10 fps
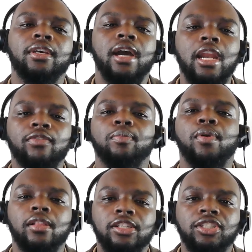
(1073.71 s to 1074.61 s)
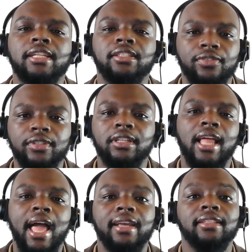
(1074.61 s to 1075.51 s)
kind of apologizing for the
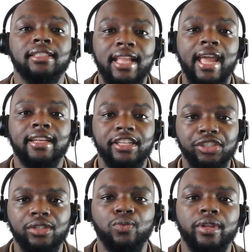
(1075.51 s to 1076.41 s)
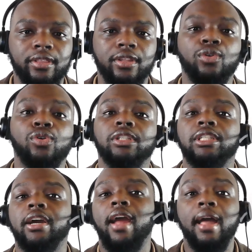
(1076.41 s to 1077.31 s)
lag and the stagnation with the whole
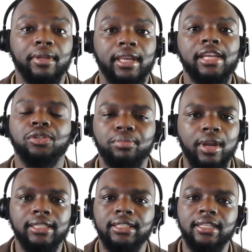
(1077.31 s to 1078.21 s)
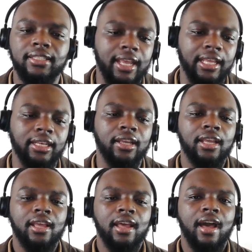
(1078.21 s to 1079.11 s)
entire application process and
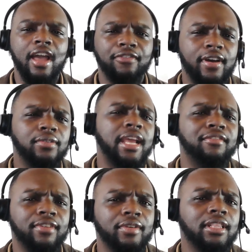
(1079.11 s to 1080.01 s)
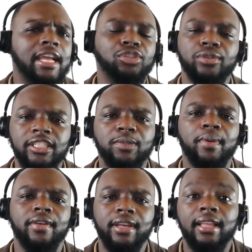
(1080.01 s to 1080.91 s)
I found that very like
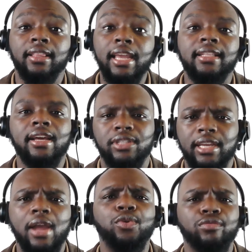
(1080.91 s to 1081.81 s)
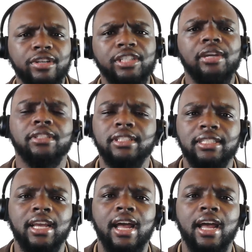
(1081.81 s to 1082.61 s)
transparent and I liked that. I was like I want to reach out to this